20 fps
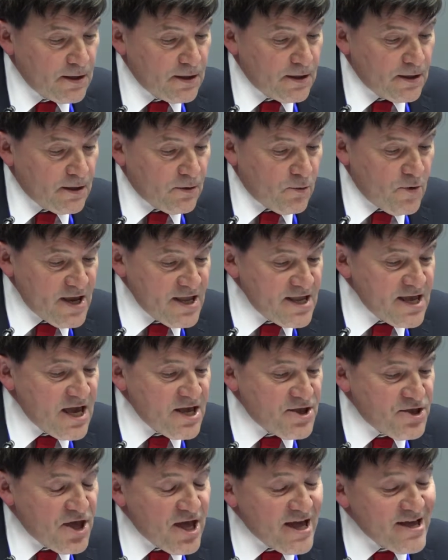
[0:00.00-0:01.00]
We
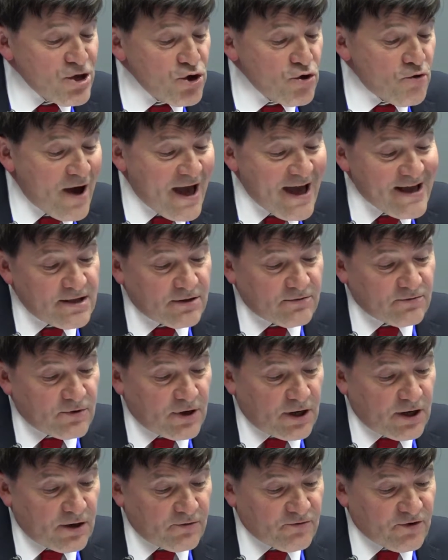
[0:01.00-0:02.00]
need UN
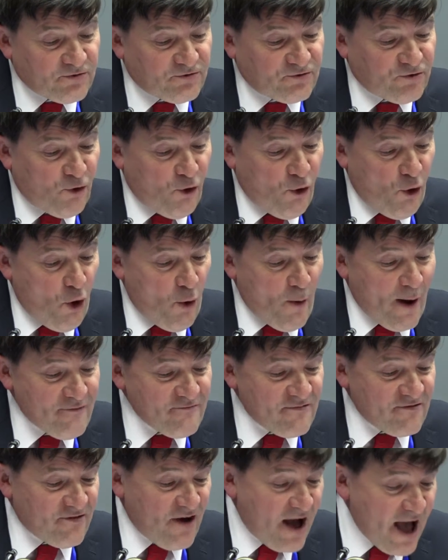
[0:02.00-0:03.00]
reform
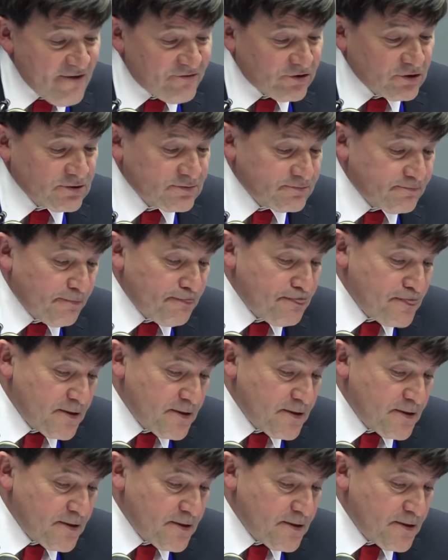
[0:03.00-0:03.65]
and revival.